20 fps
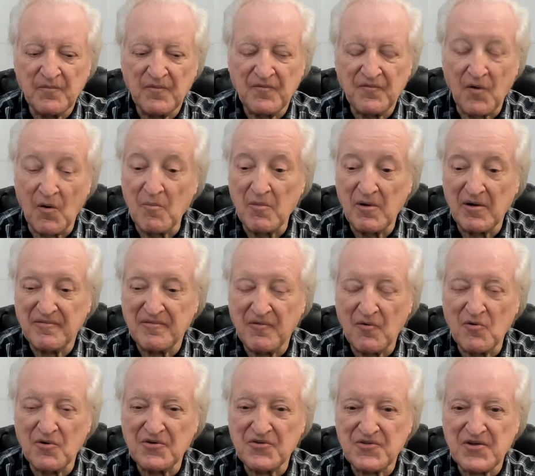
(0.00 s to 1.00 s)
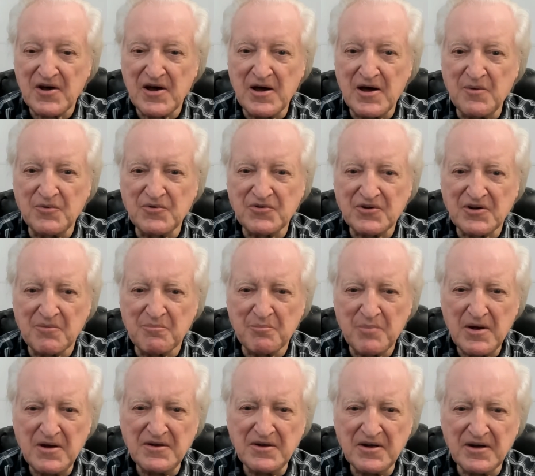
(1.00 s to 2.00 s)
Formula Fords that he was
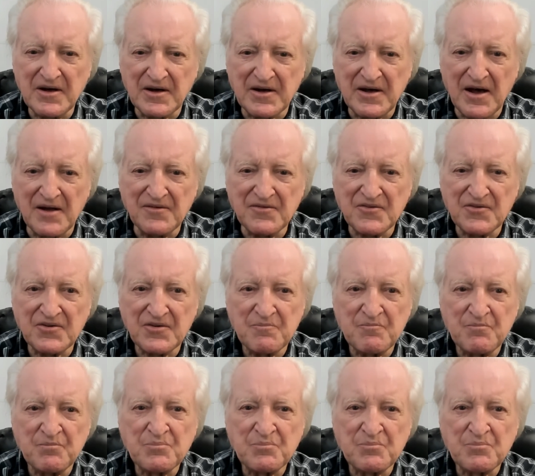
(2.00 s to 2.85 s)
competing against